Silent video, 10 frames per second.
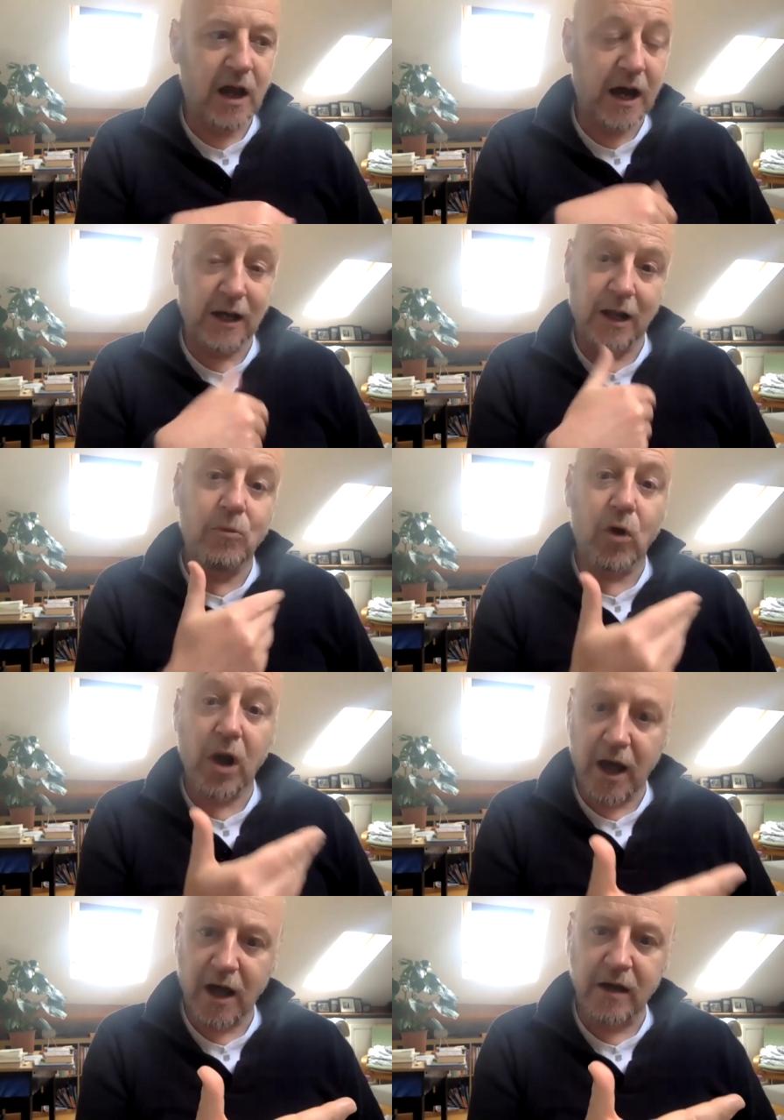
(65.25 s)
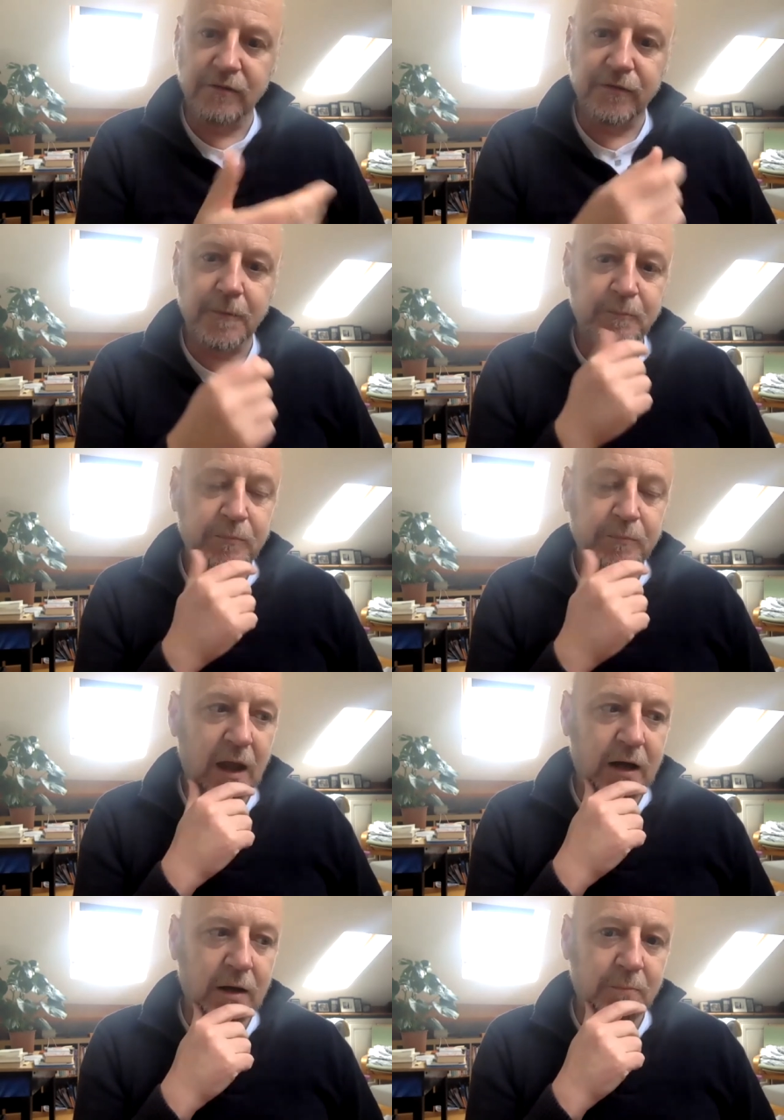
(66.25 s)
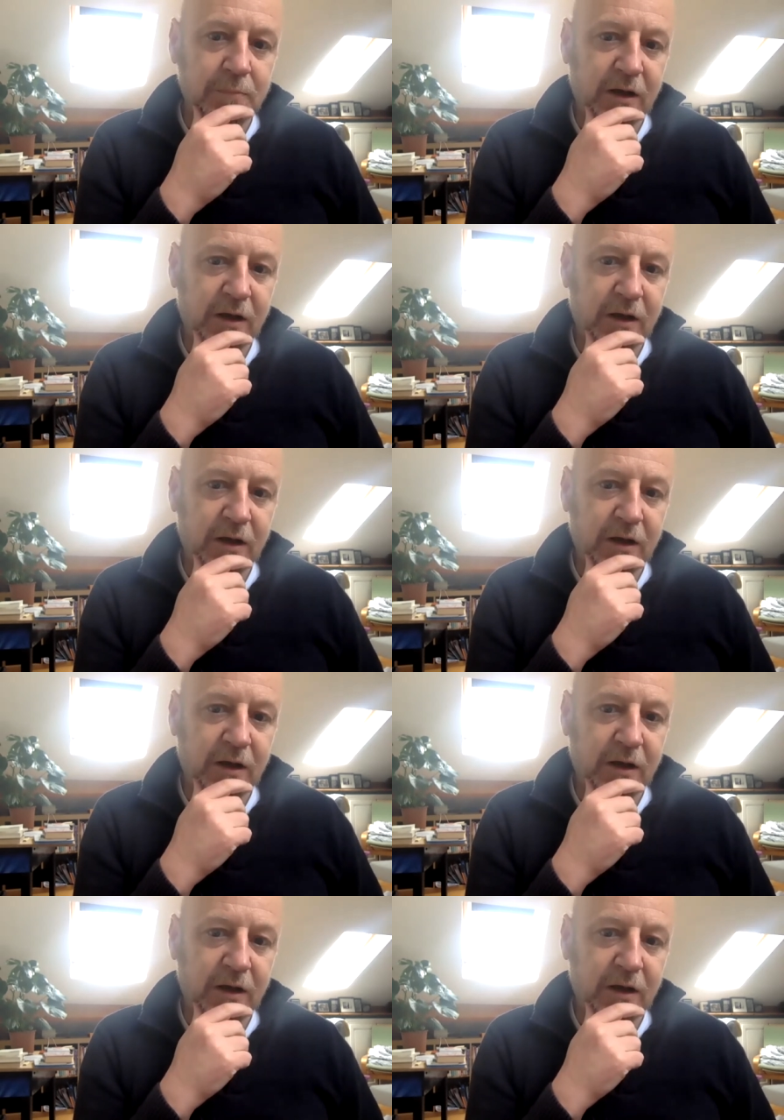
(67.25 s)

I had a lot more live um,